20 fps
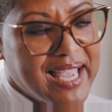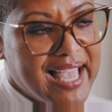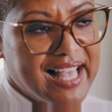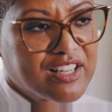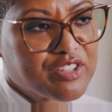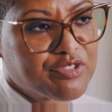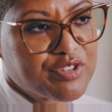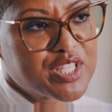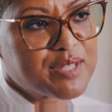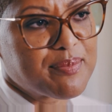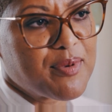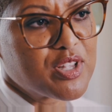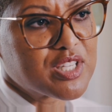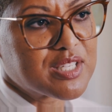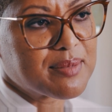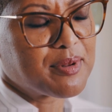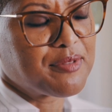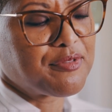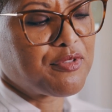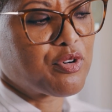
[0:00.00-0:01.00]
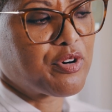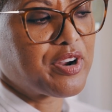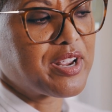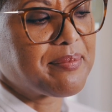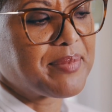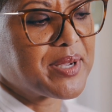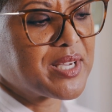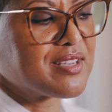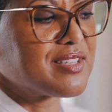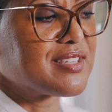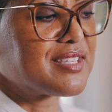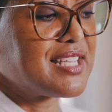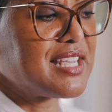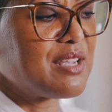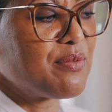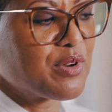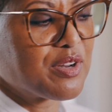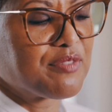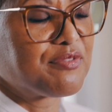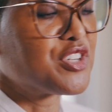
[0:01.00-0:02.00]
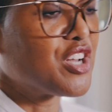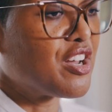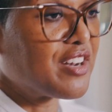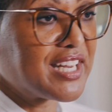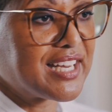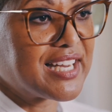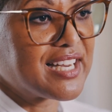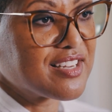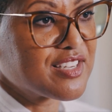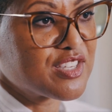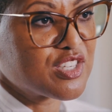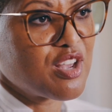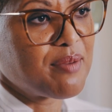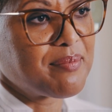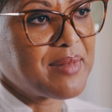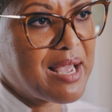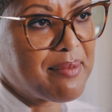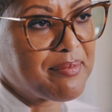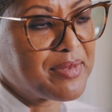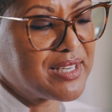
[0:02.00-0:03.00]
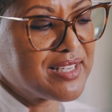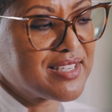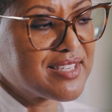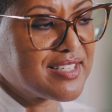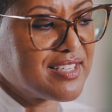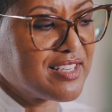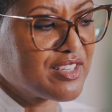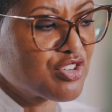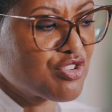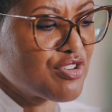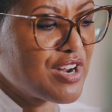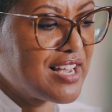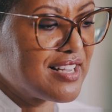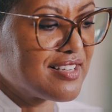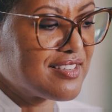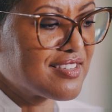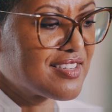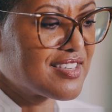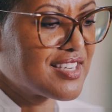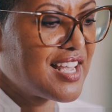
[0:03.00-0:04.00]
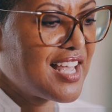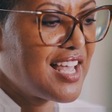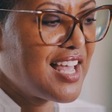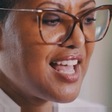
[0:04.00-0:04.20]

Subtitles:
be held responsible for it because he would have done it in a somnambulistic trance.